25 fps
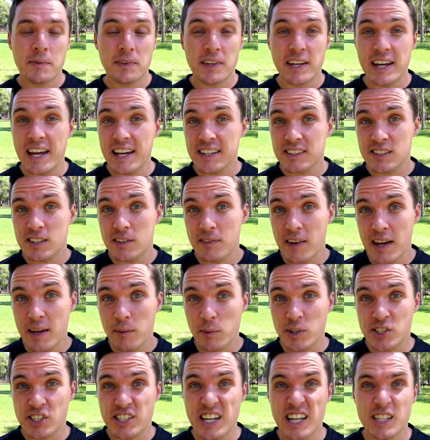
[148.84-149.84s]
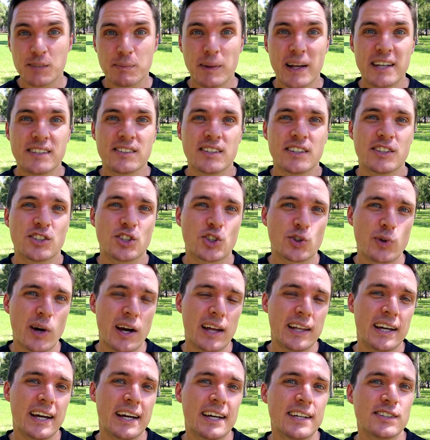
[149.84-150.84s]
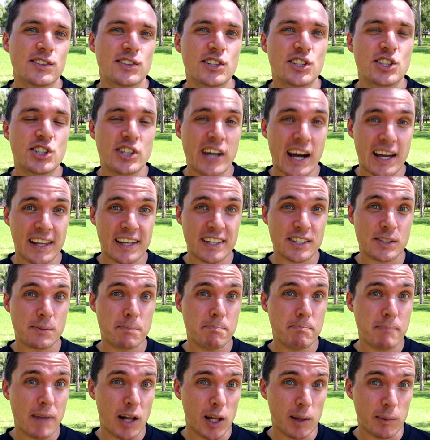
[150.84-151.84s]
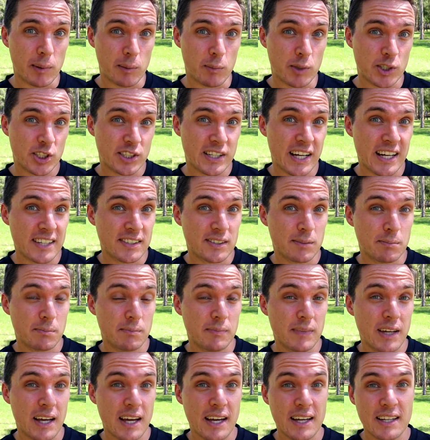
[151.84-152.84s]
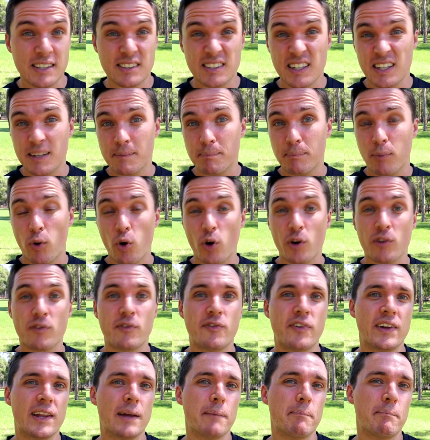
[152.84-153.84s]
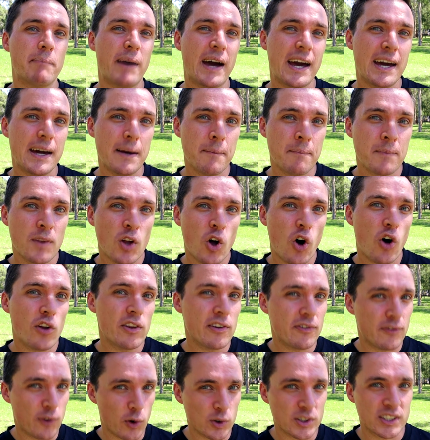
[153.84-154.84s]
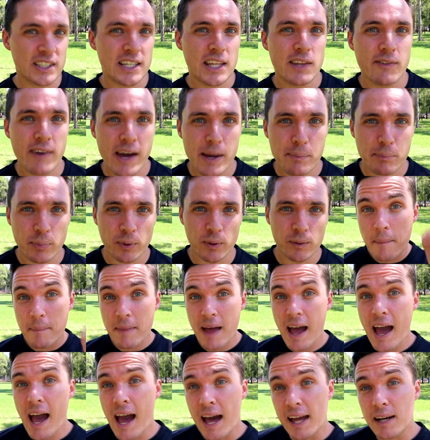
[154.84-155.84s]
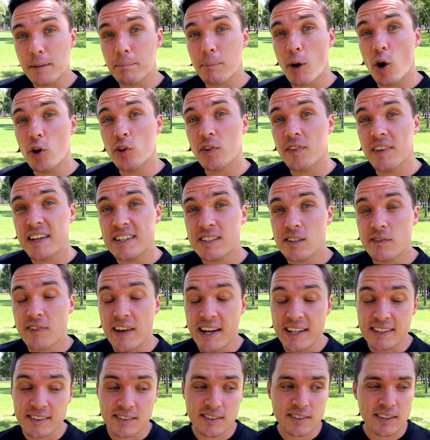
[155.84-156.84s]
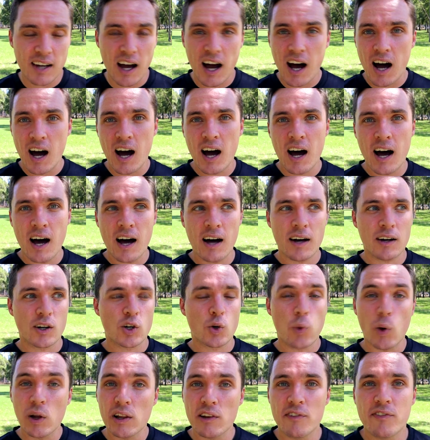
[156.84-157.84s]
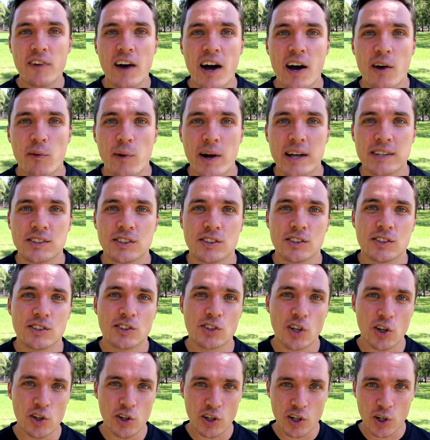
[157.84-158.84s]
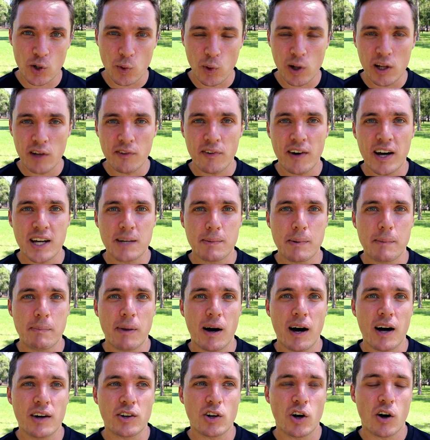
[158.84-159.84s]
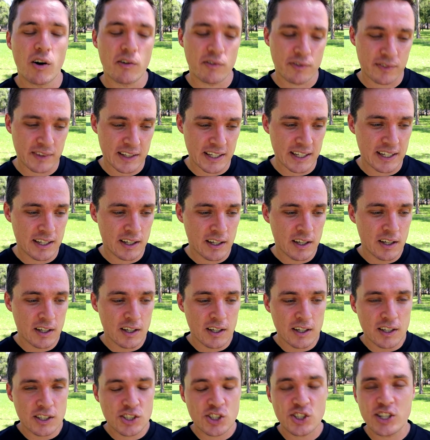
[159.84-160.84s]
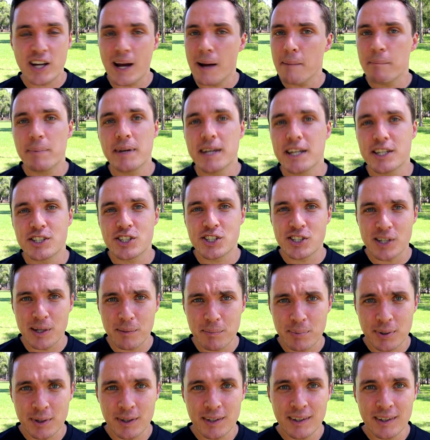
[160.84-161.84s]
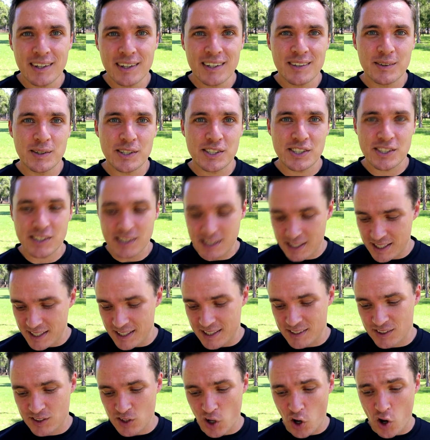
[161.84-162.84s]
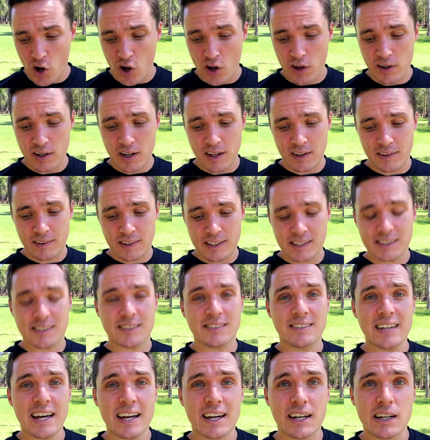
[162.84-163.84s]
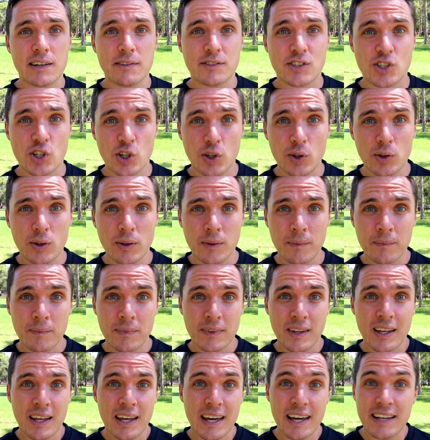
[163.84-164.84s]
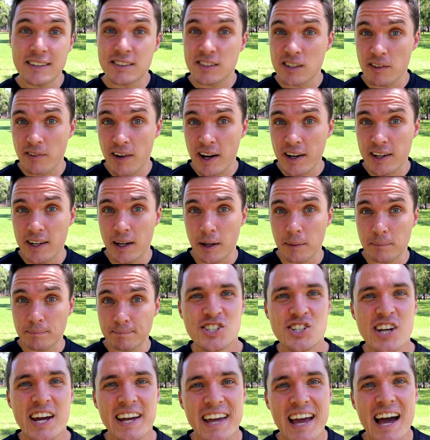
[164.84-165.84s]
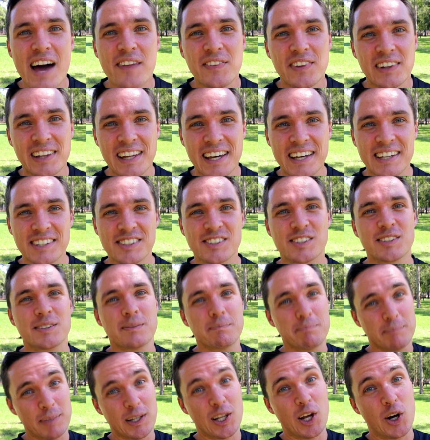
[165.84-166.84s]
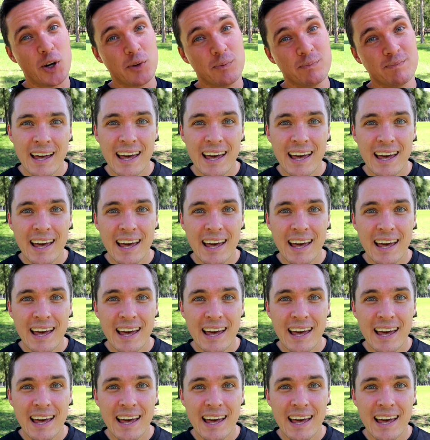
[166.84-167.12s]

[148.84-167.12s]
The next event, which takes place in Australia, is the Challenge Melbourne, which is in Port Phillip Bay on the 14th of April. And both of these events are qualifier races, so you can qualify to be part of the championship, which is on the 2nd of June in Slovakia. Check out the links below.